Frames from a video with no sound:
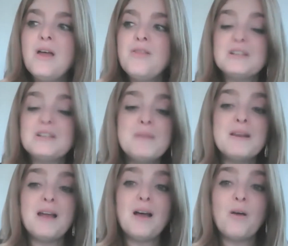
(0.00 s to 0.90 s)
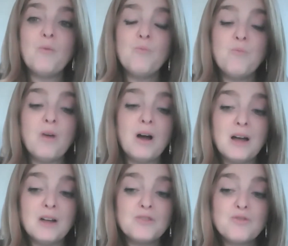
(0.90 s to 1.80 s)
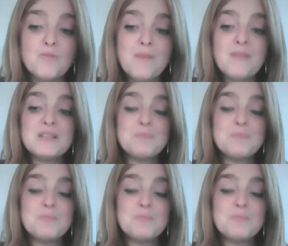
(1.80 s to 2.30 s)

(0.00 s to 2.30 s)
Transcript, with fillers: There's been a, a tremendous